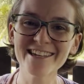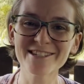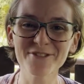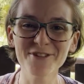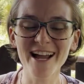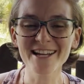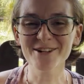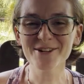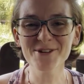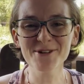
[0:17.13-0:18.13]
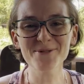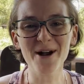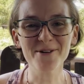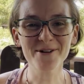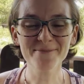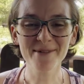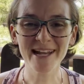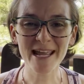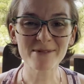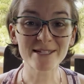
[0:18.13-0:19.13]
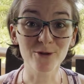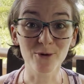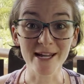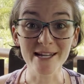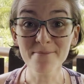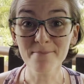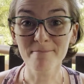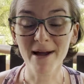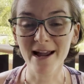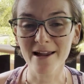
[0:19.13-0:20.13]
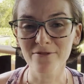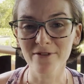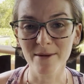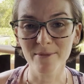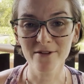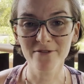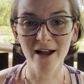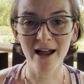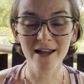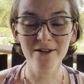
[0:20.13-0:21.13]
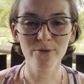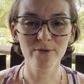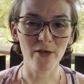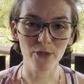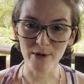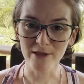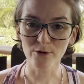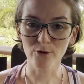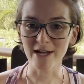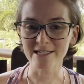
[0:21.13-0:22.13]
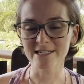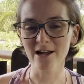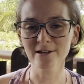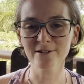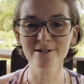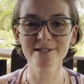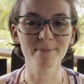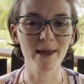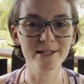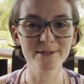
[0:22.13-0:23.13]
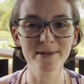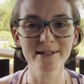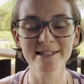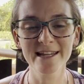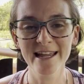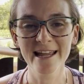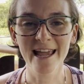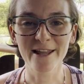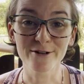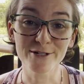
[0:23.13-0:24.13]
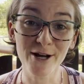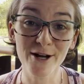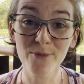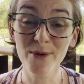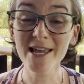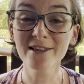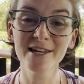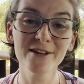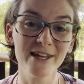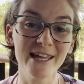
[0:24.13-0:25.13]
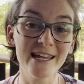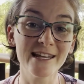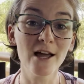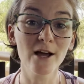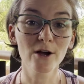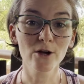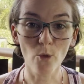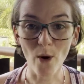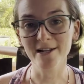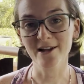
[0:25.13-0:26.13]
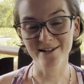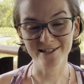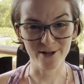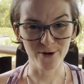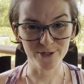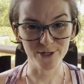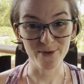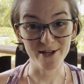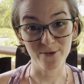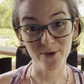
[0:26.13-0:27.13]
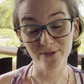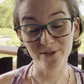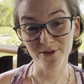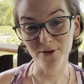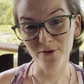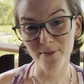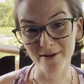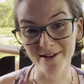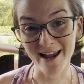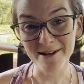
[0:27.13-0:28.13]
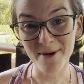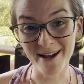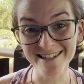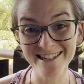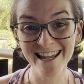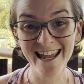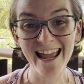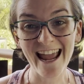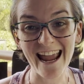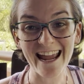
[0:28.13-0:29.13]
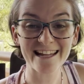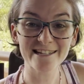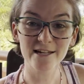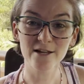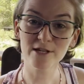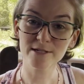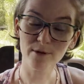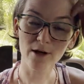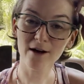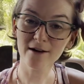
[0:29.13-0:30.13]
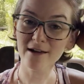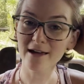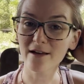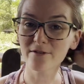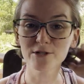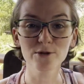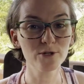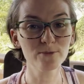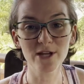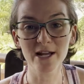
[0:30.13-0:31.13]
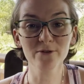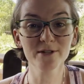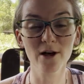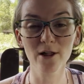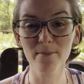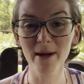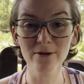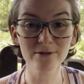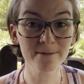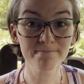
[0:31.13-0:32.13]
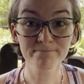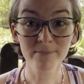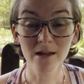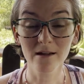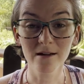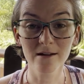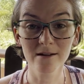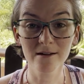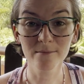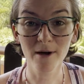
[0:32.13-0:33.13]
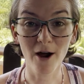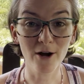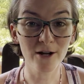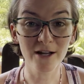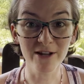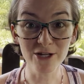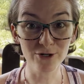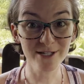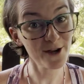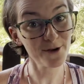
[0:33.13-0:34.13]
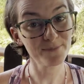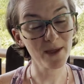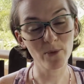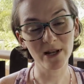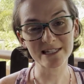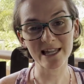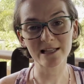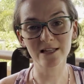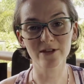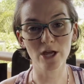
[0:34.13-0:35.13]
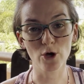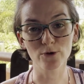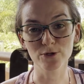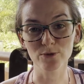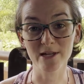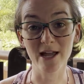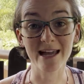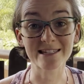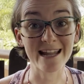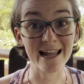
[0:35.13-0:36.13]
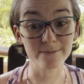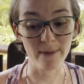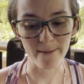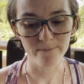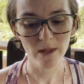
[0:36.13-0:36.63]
So if you guys are new, welcome. My name is Lauren. My family of 5, we've got 3 little crazy toddlers, my husband and our dog. We live in Guanacaste, Costa Rica. We've lived here for about 9 months. And this blog, this YouTube channel is all about our adventures here and what it's like living in Costa Rica as an expat.